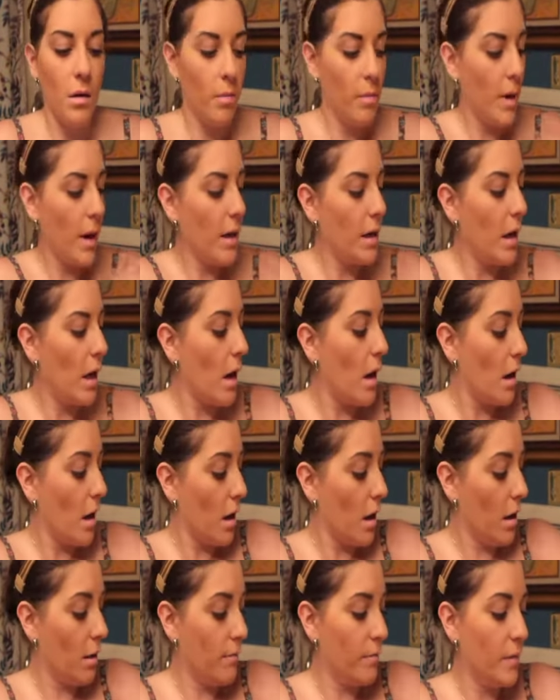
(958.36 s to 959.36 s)
But
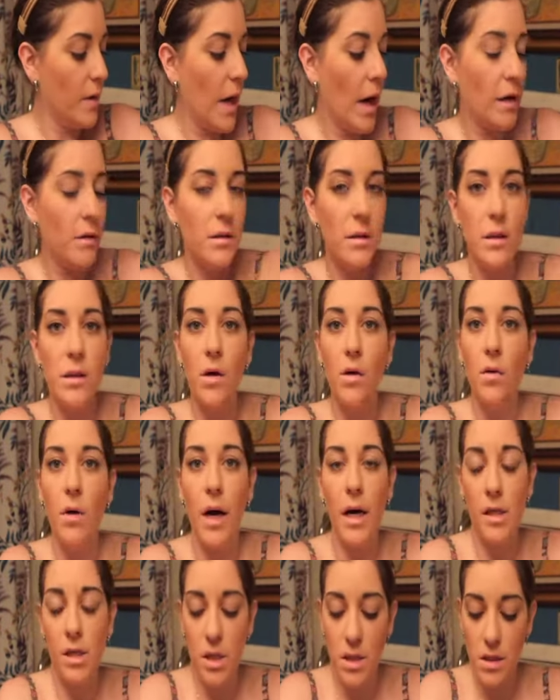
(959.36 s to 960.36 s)
yeah, so
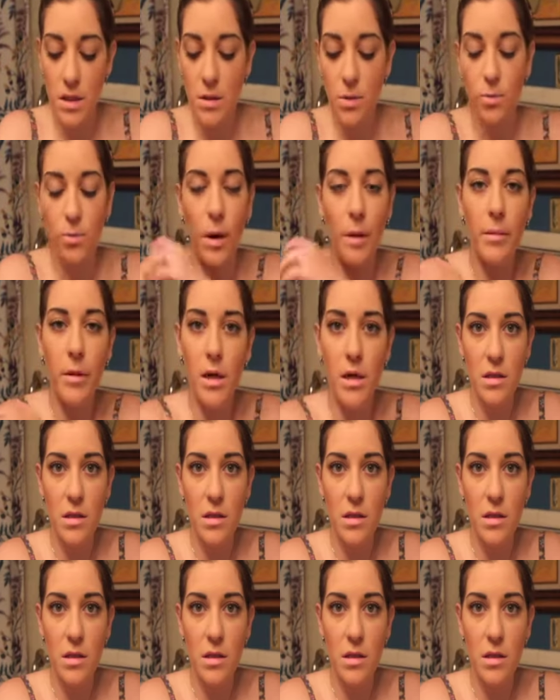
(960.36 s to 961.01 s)
I just rub